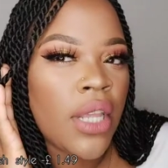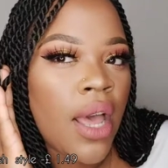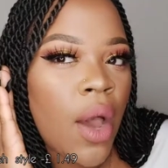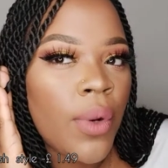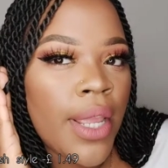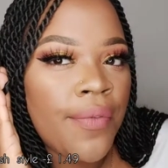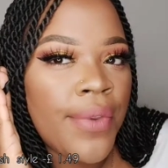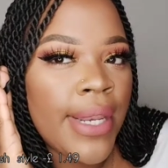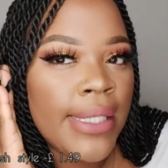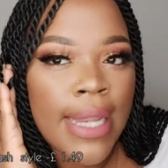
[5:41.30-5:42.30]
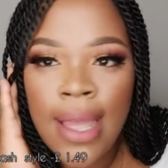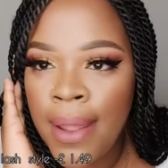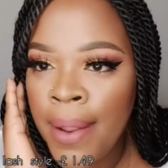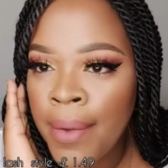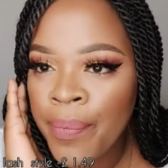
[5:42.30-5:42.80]
I would give this like,
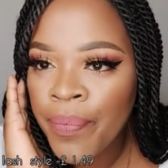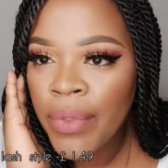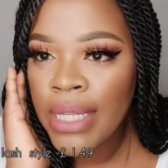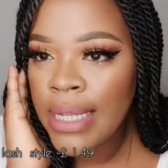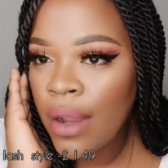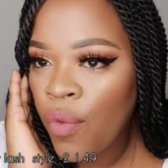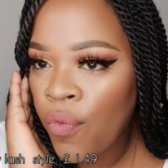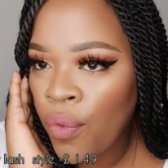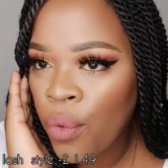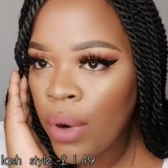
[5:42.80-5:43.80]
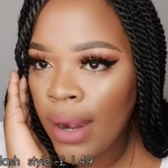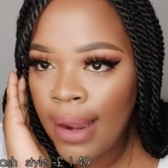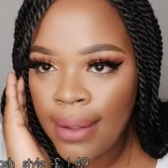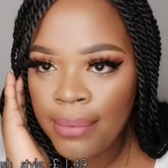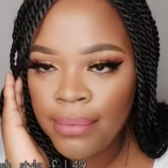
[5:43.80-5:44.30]
it's like a full
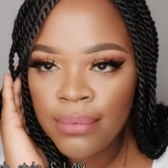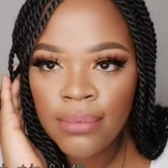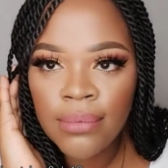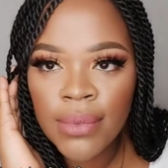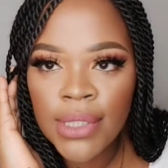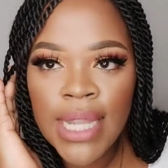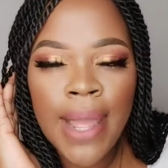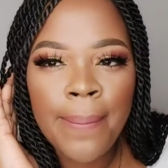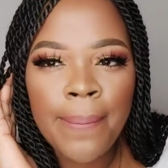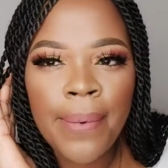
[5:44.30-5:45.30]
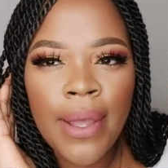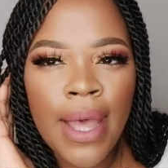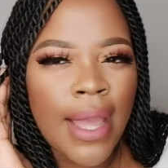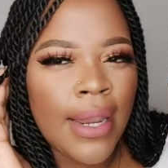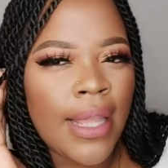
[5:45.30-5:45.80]
glam type
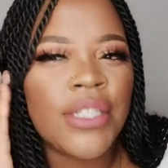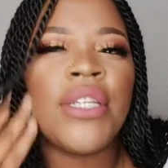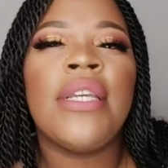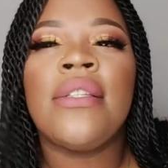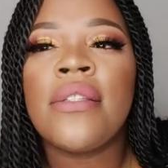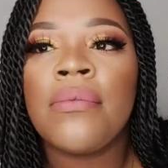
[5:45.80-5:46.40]
eyelashes.